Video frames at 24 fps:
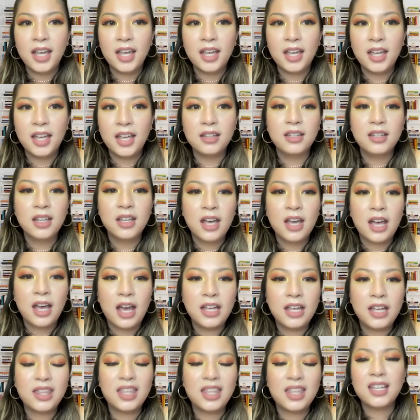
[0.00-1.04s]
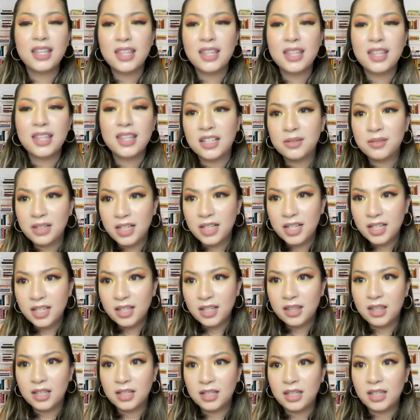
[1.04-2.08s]
And I think that's
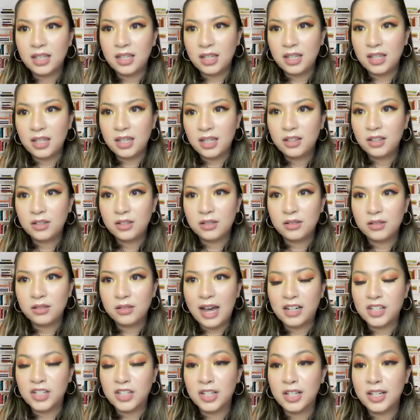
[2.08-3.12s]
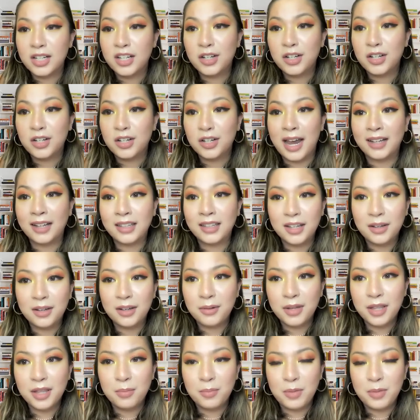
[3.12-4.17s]
really the key to actually
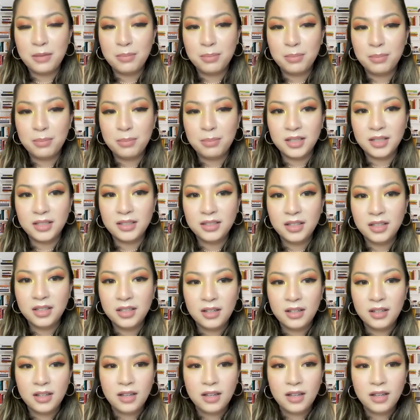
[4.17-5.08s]
connecting with people.